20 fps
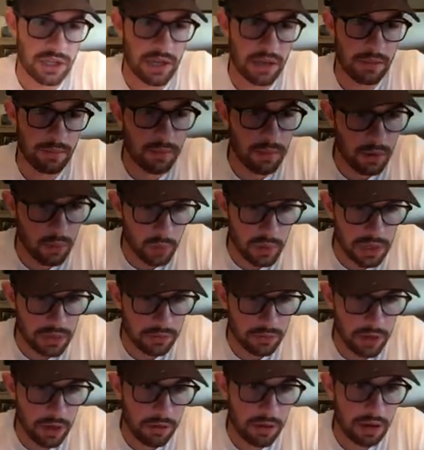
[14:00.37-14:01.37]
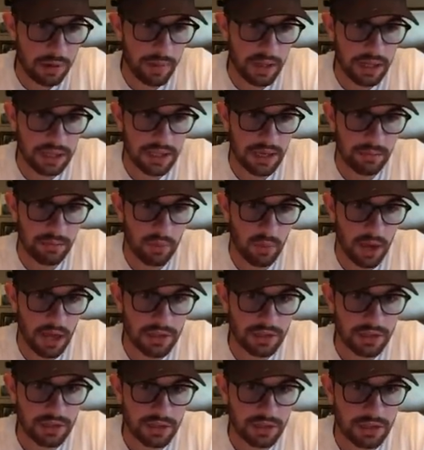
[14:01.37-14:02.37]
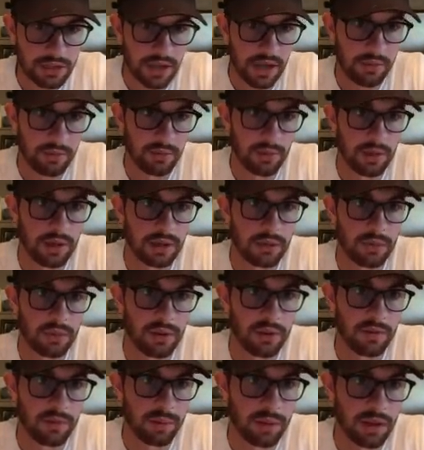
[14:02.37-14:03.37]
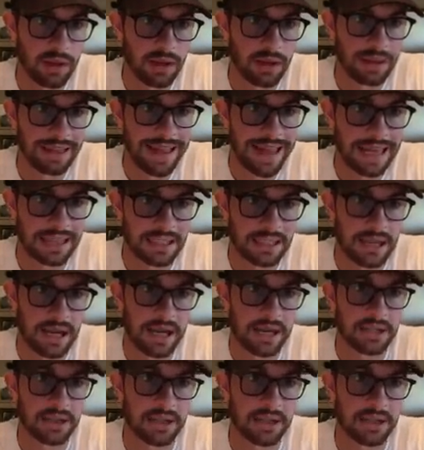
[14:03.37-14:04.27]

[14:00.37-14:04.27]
him in week 3 already by the time we watch this. Yeah, we will. He will have played last night,